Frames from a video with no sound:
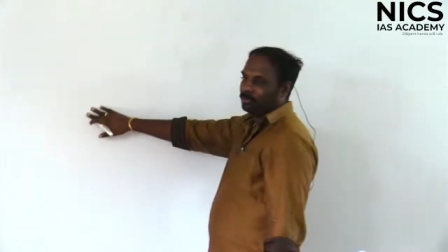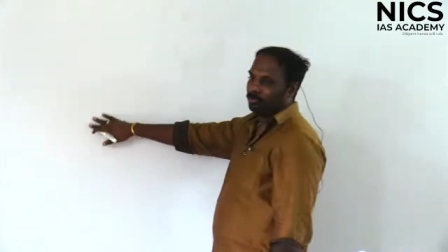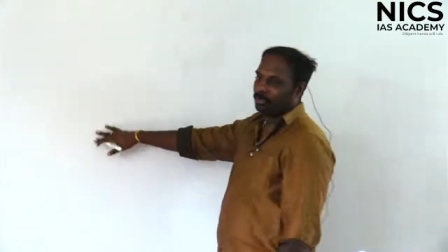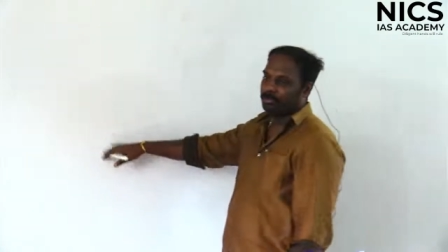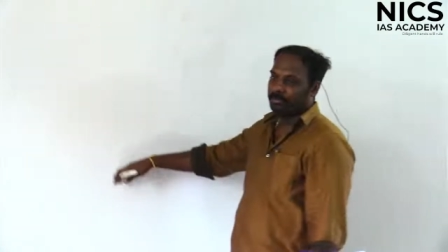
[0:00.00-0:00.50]
for
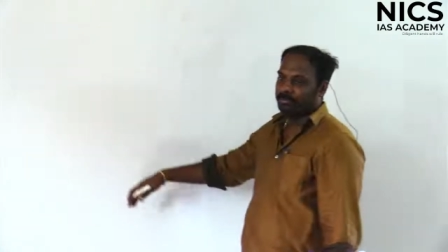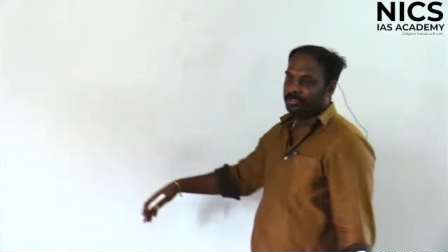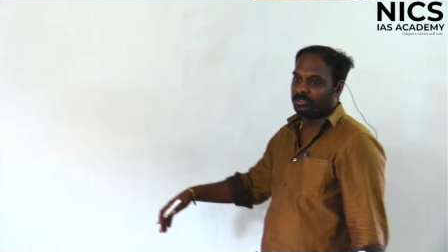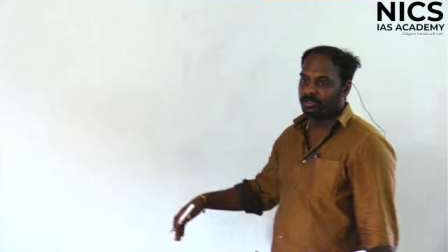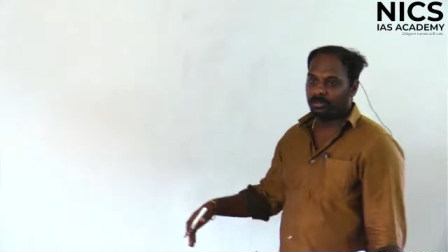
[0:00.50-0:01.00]
you people.
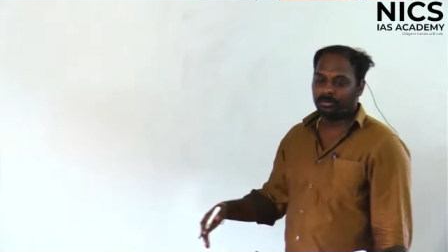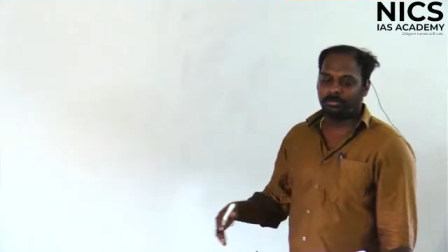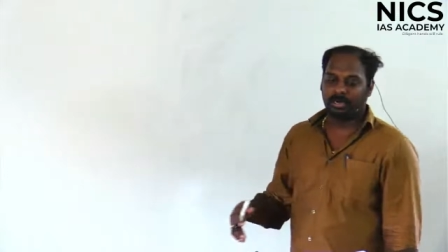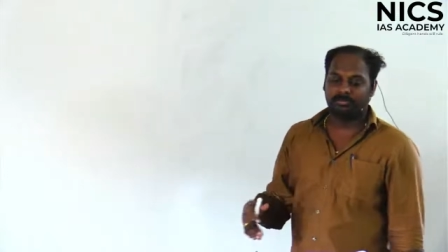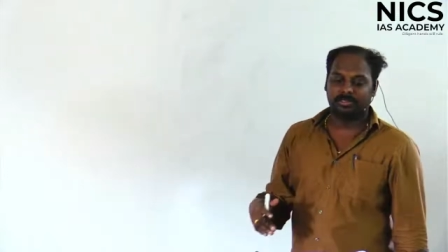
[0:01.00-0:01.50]
So you
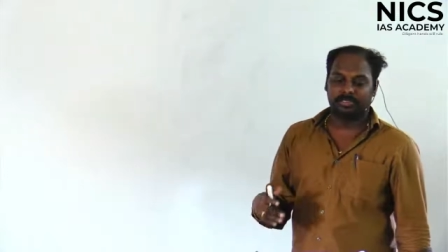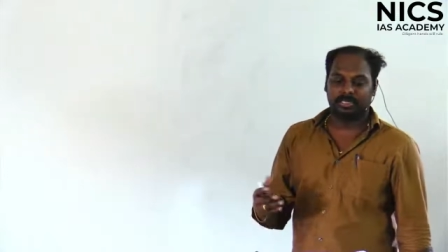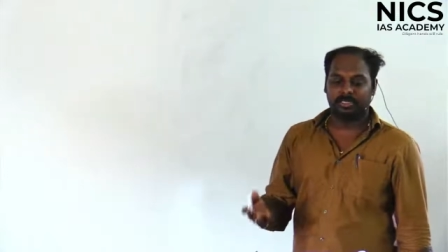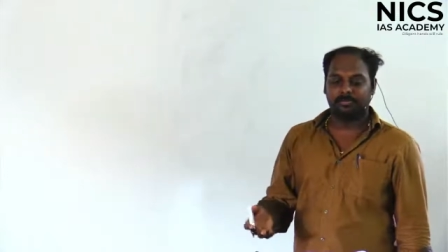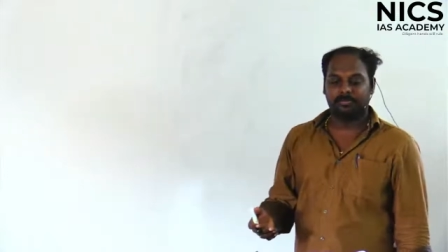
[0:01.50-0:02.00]
people have to
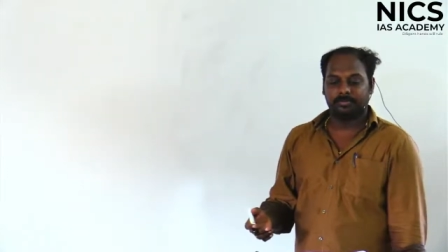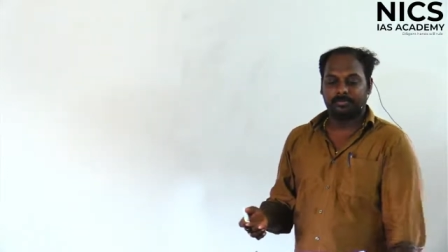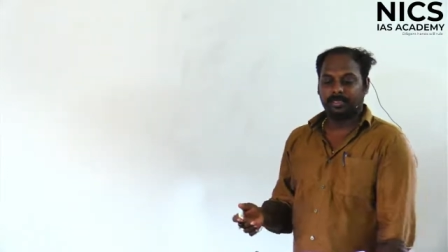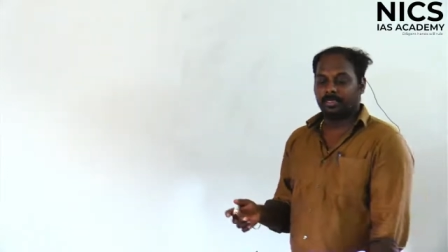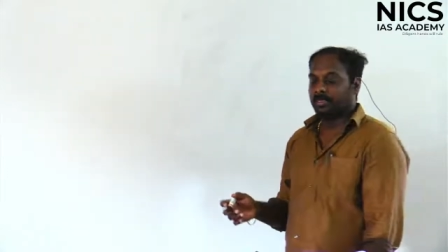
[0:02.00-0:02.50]
study.
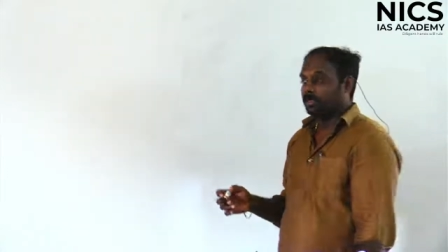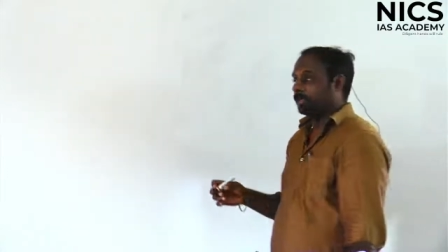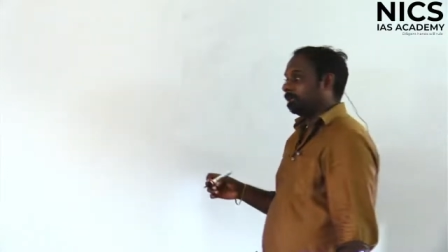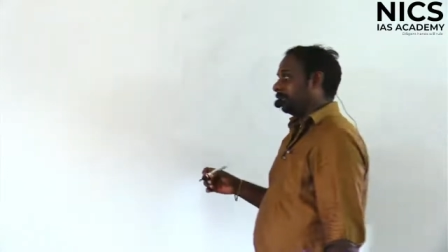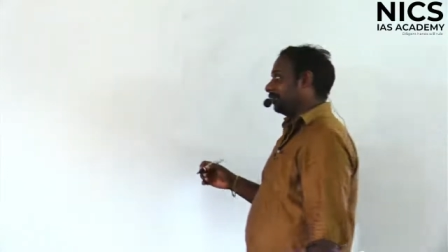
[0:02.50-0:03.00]

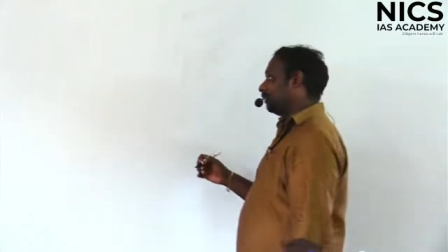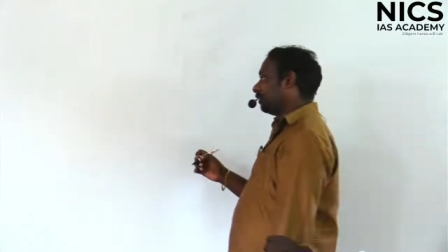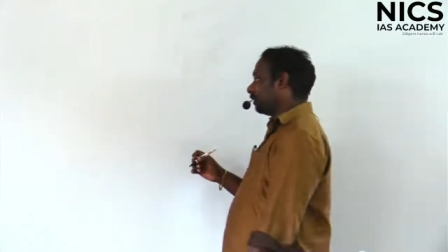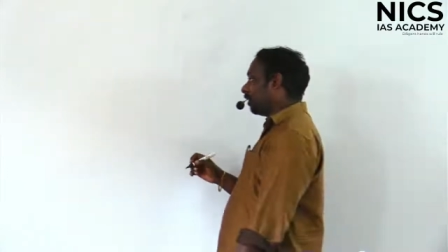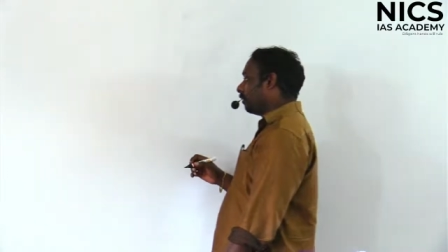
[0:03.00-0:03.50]
Uh, it was
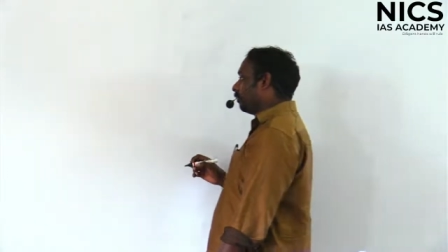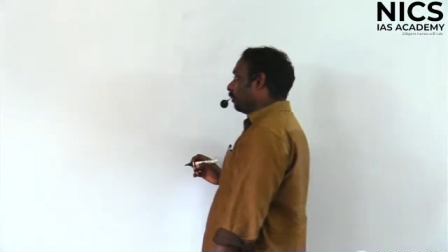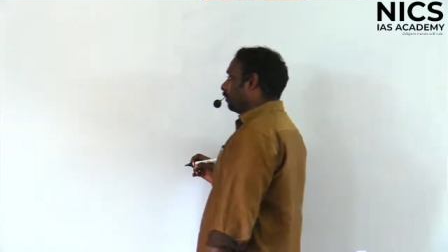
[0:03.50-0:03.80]
not a proven